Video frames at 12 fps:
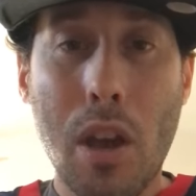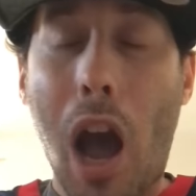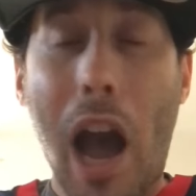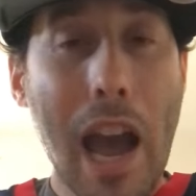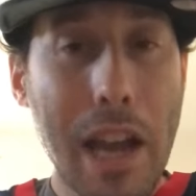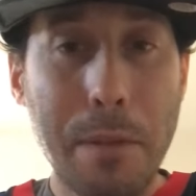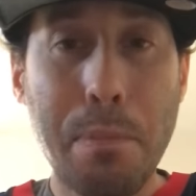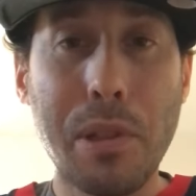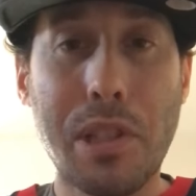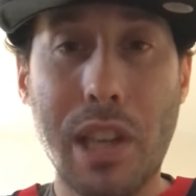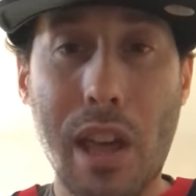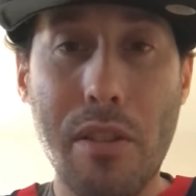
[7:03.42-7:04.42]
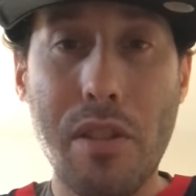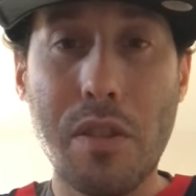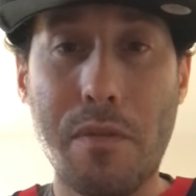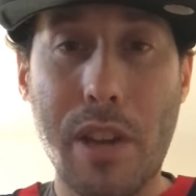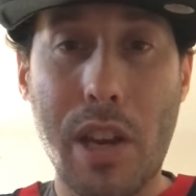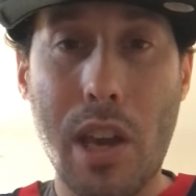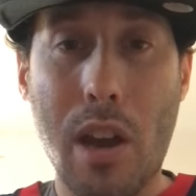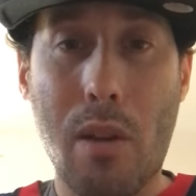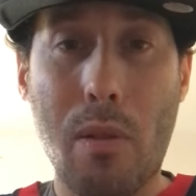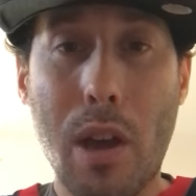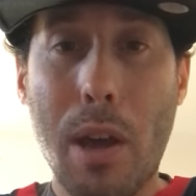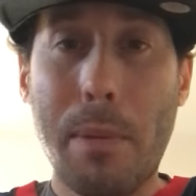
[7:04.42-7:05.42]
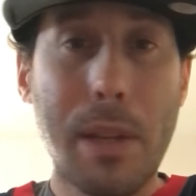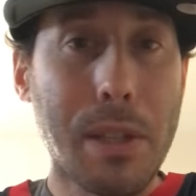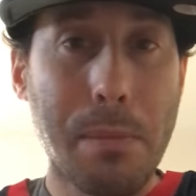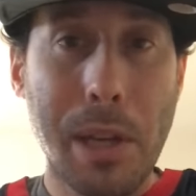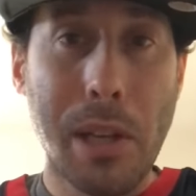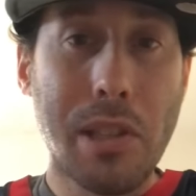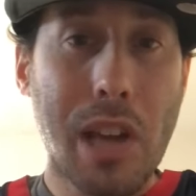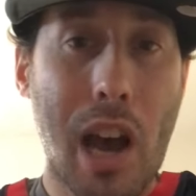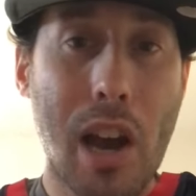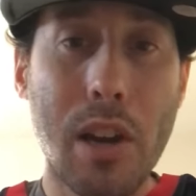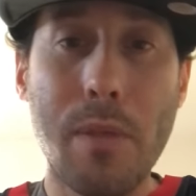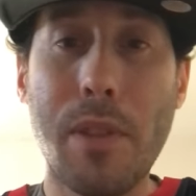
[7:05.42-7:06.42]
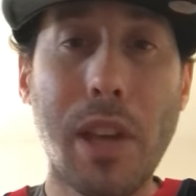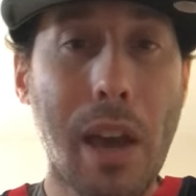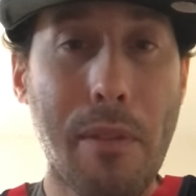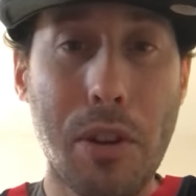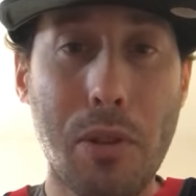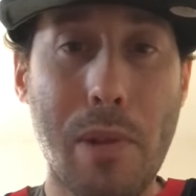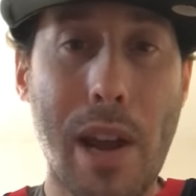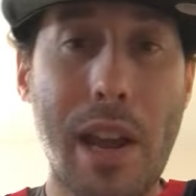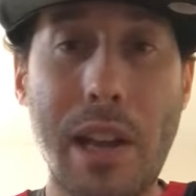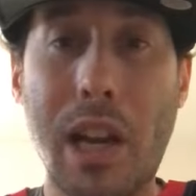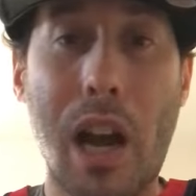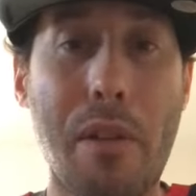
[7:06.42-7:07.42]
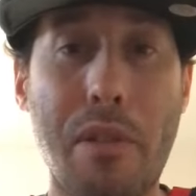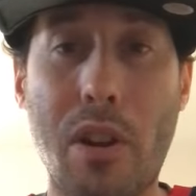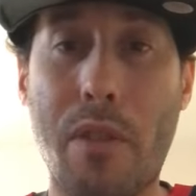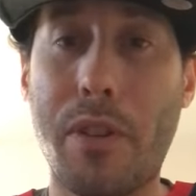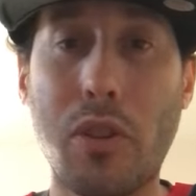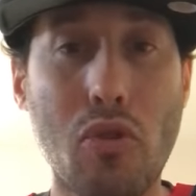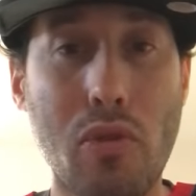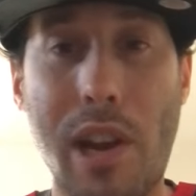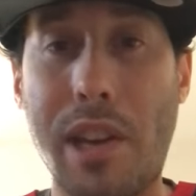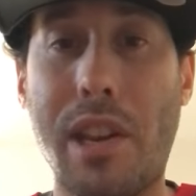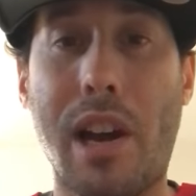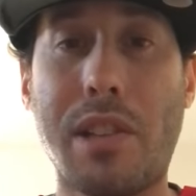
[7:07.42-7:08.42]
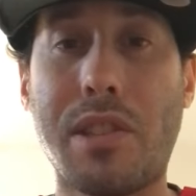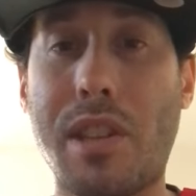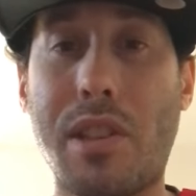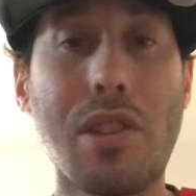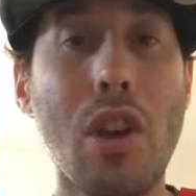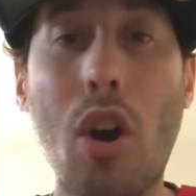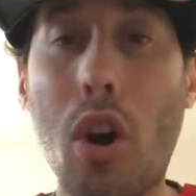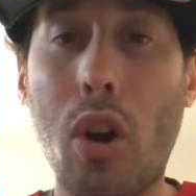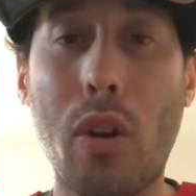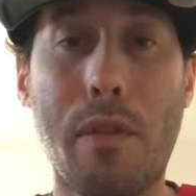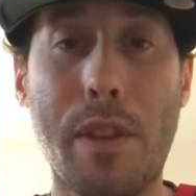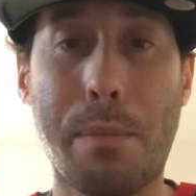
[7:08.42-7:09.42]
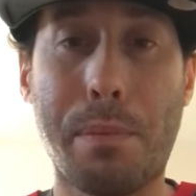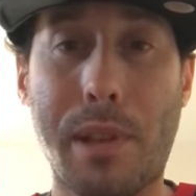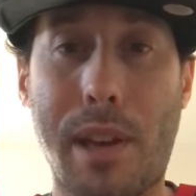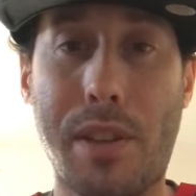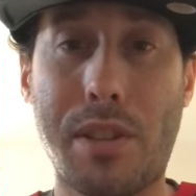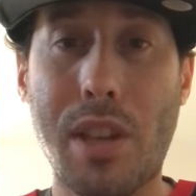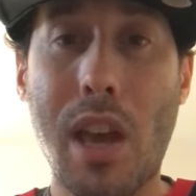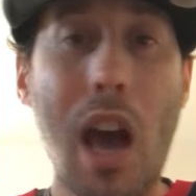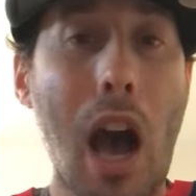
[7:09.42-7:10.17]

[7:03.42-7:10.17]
I had to put together this video because I'm getting tired of the Kevin Durant and Kyrie Irving trade nonsense all over the place.